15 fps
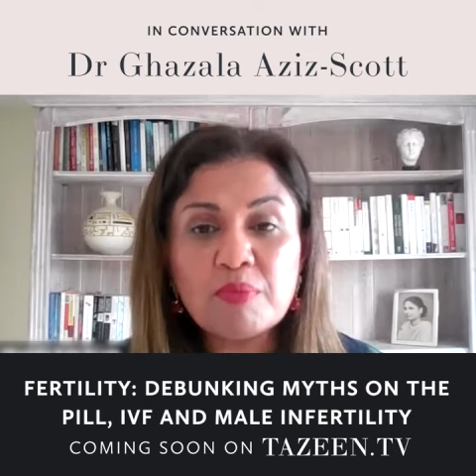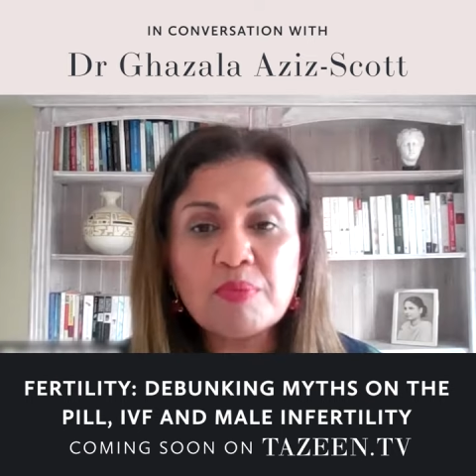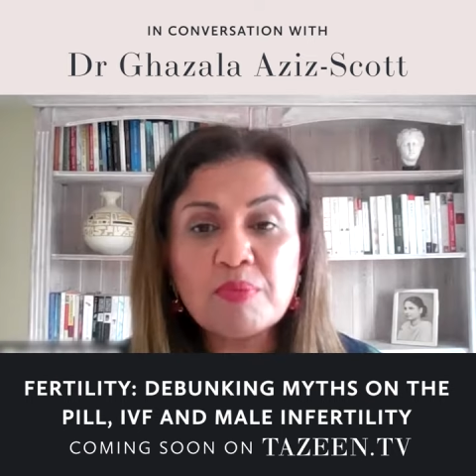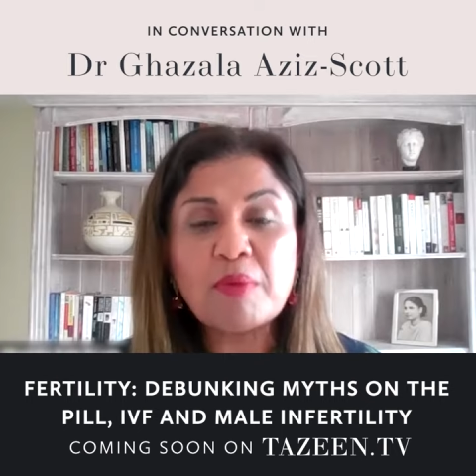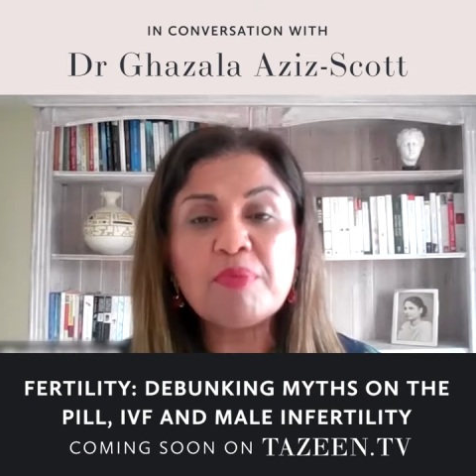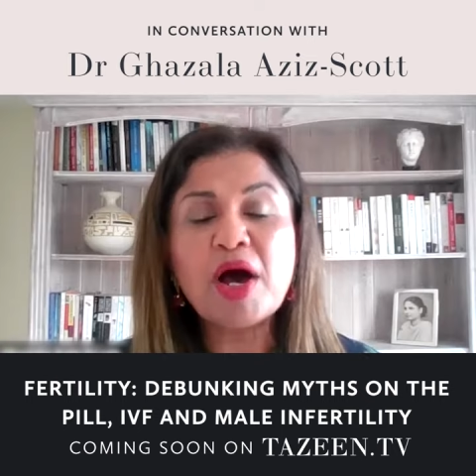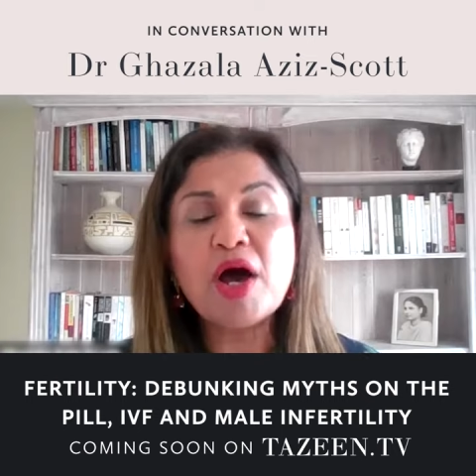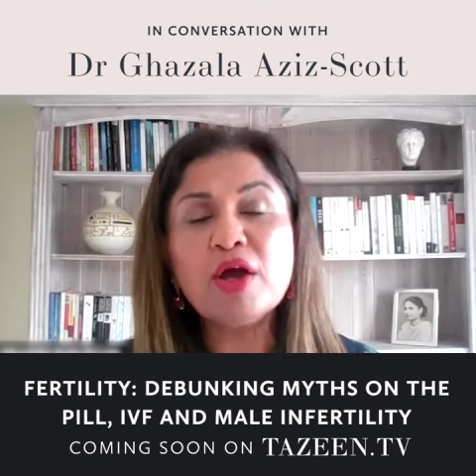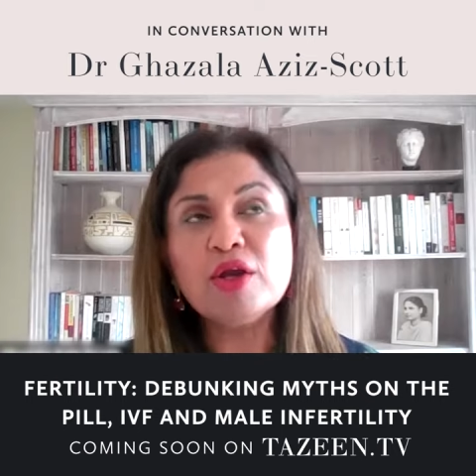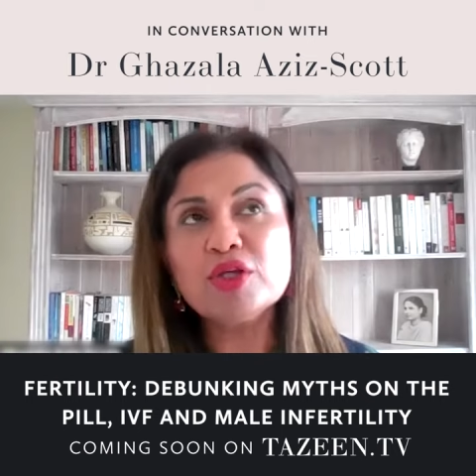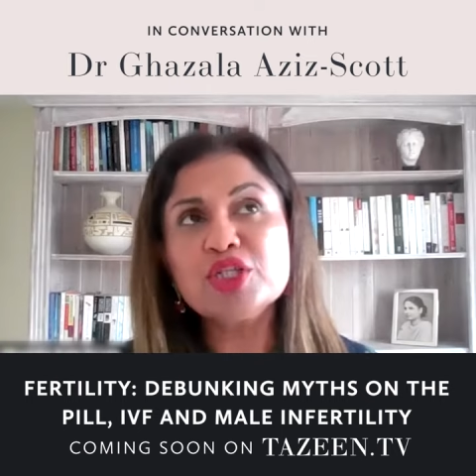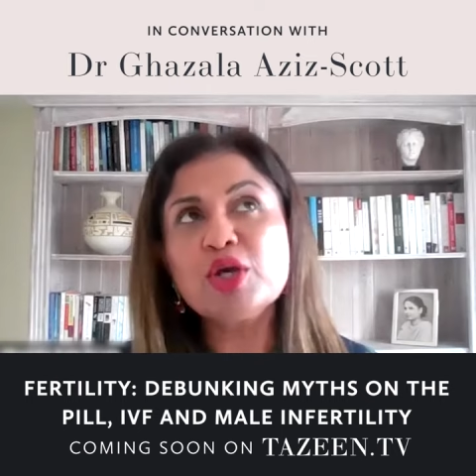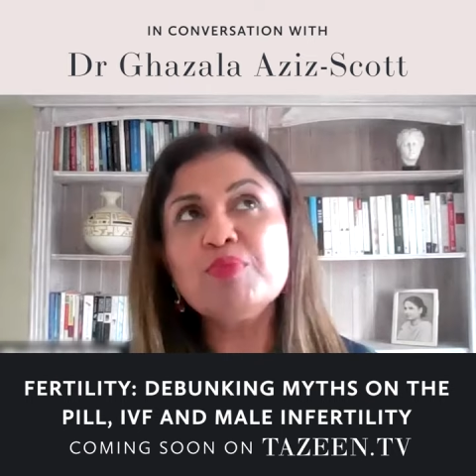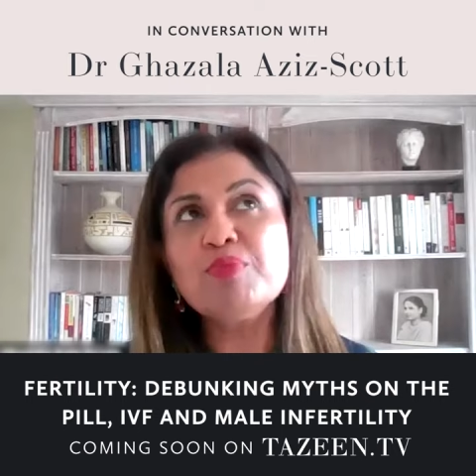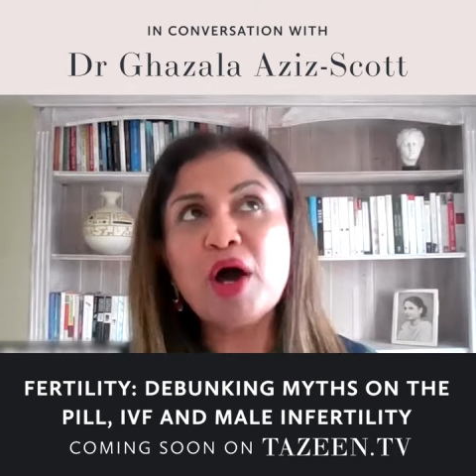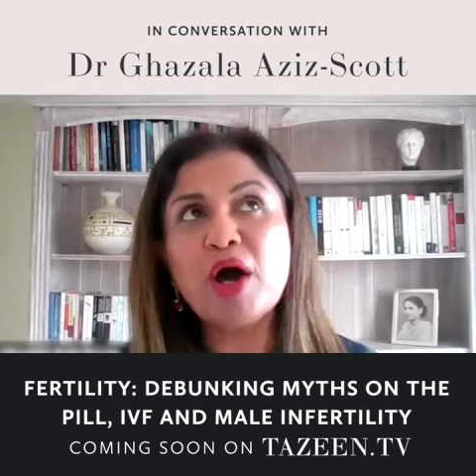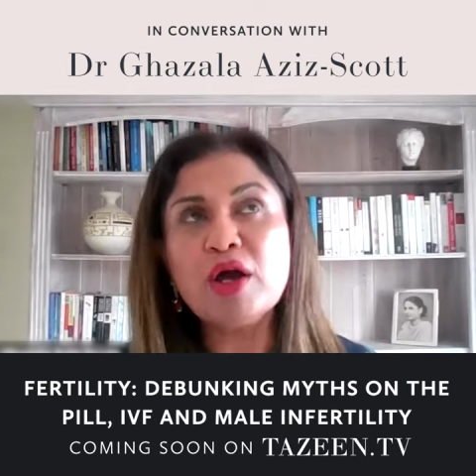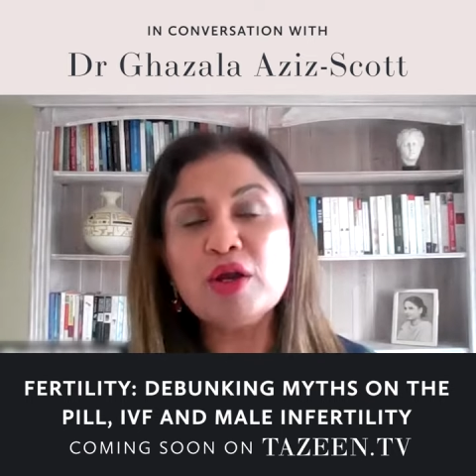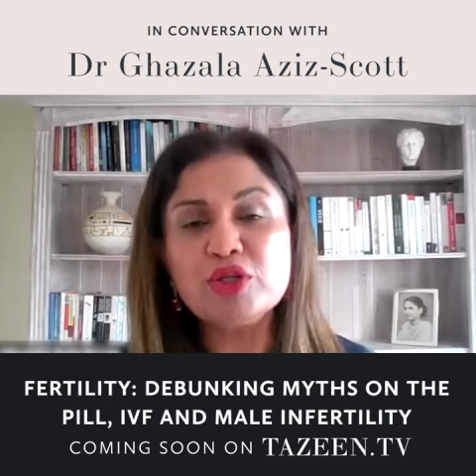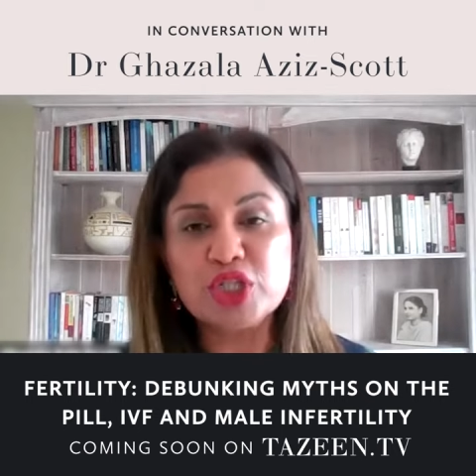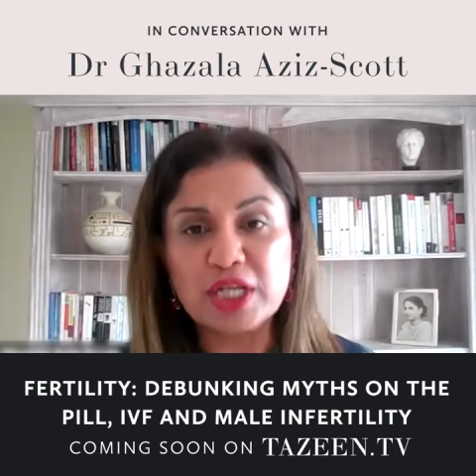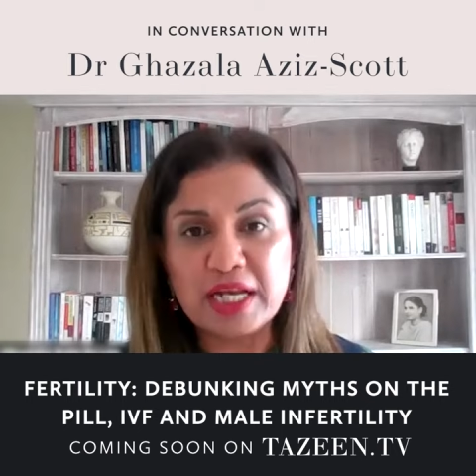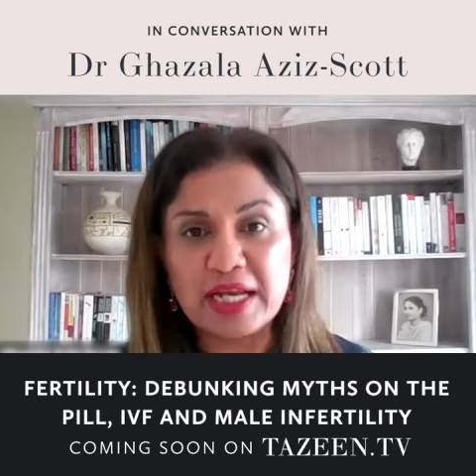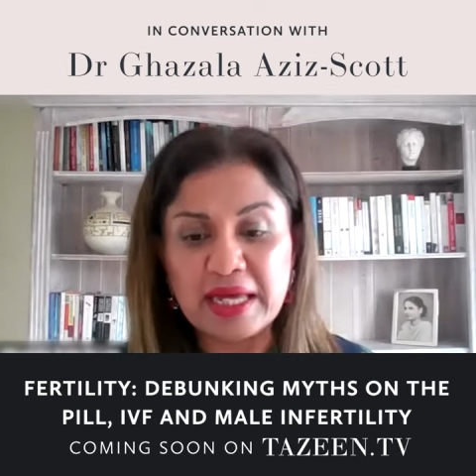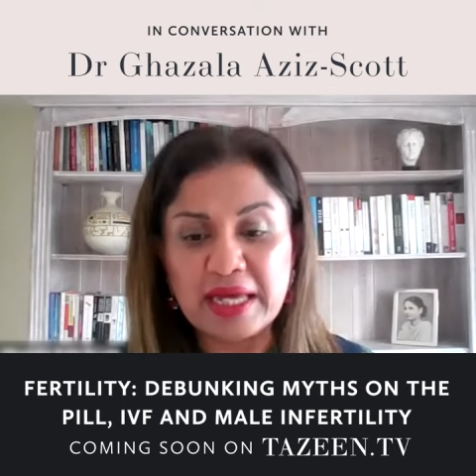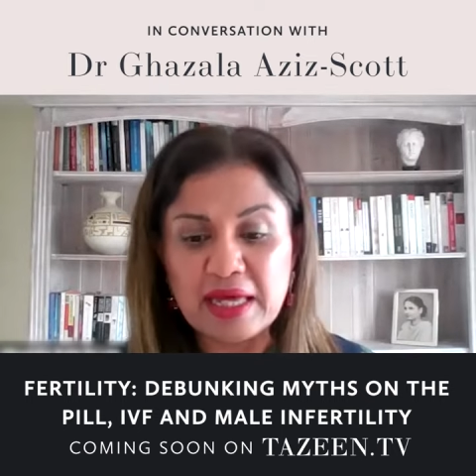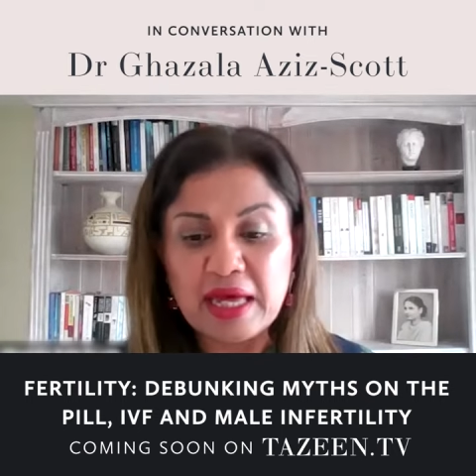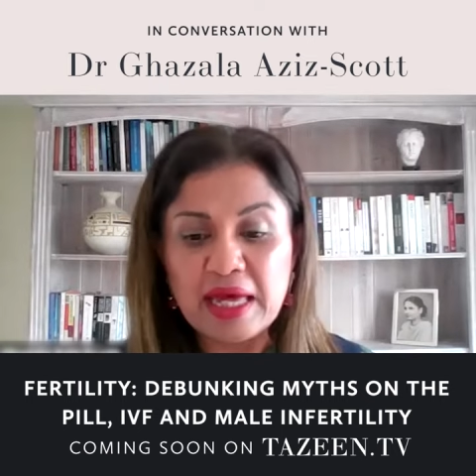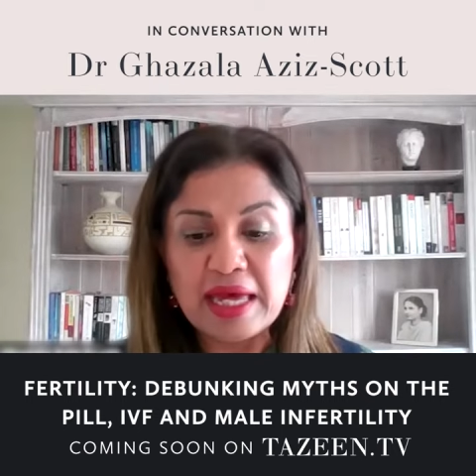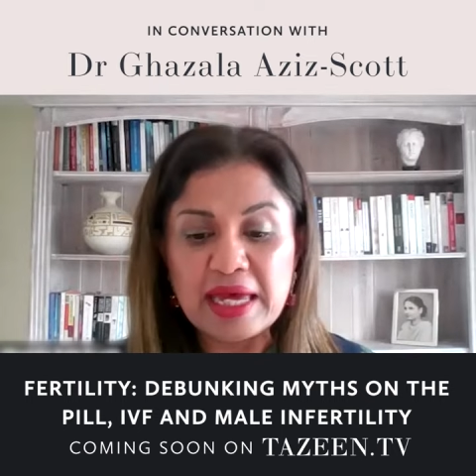
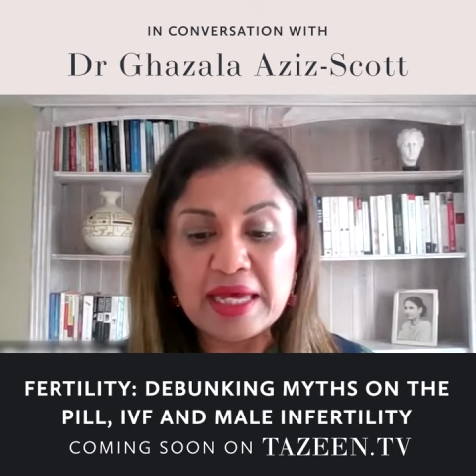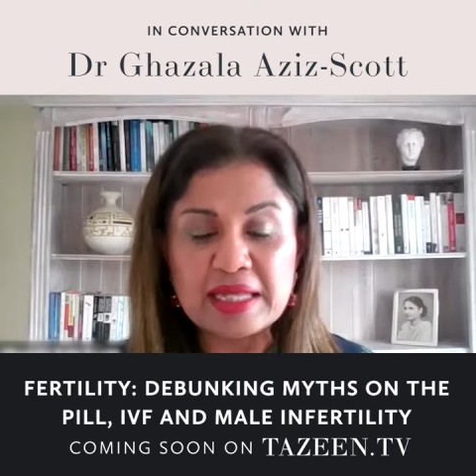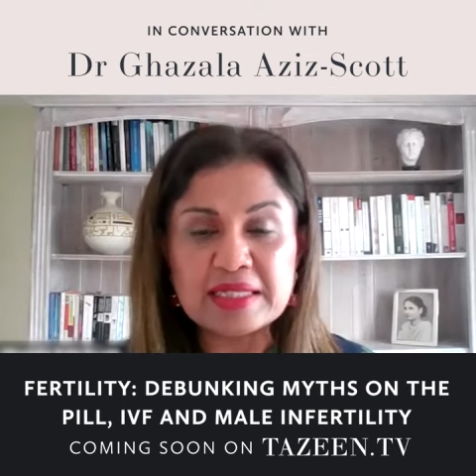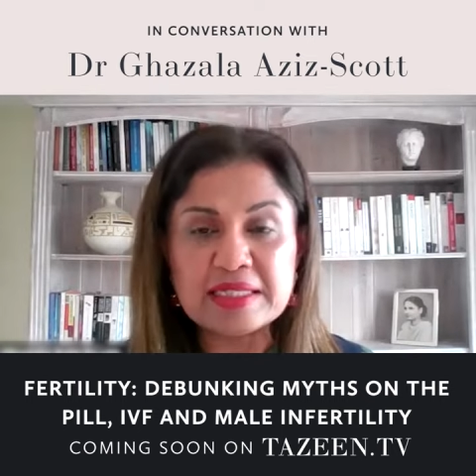Biologically,